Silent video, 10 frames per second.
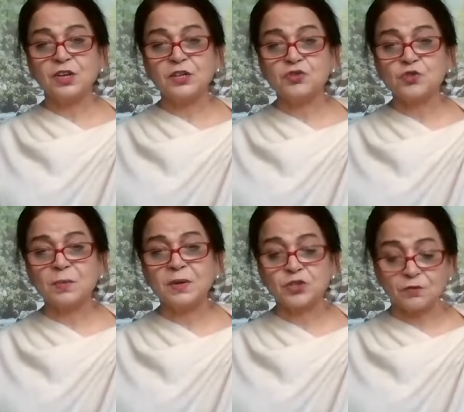
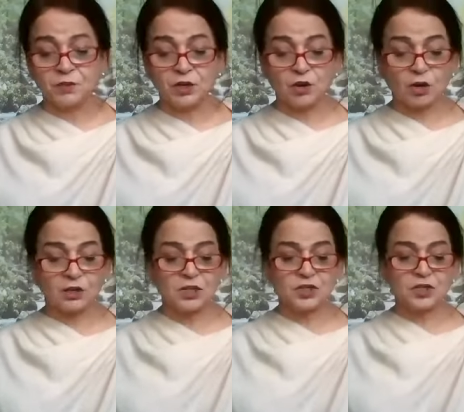instruments of the
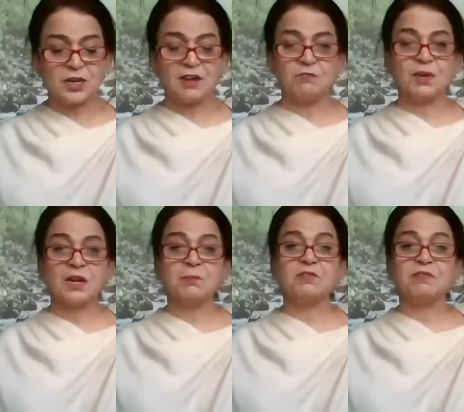cognition have
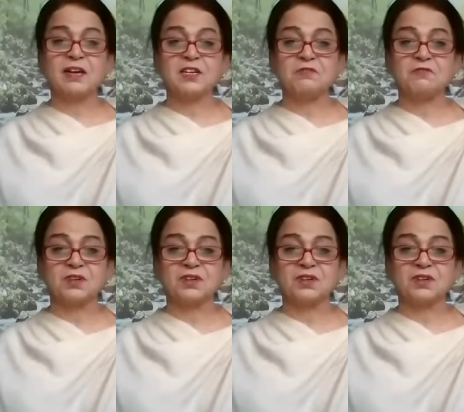become defective,